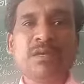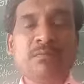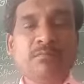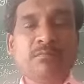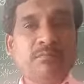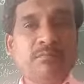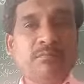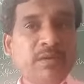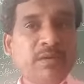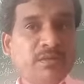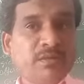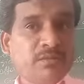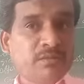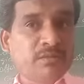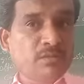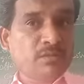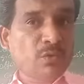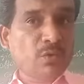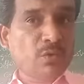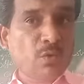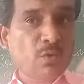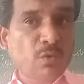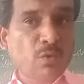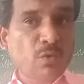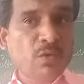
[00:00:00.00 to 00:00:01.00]
but
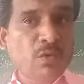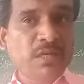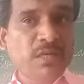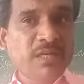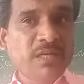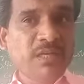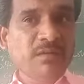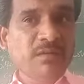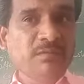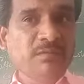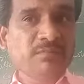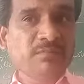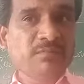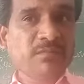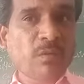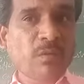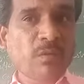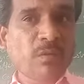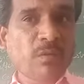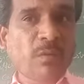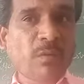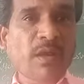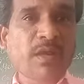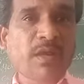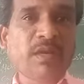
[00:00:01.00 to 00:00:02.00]
slowly the
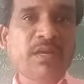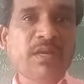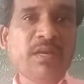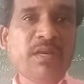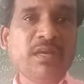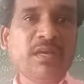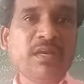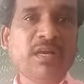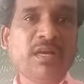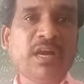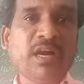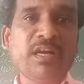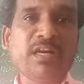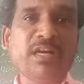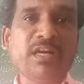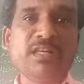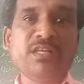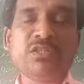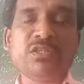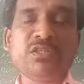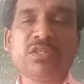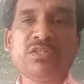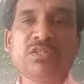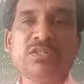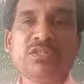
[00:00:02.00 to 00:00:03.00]
working
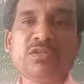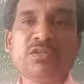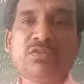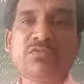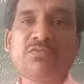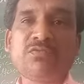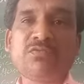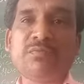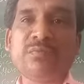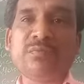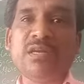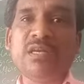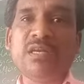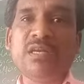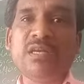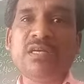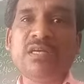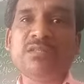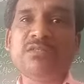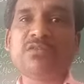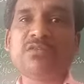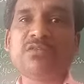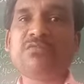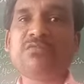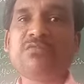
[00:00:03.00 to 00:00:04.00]
conditions of
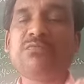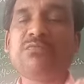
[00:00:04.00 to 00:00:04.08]
millions of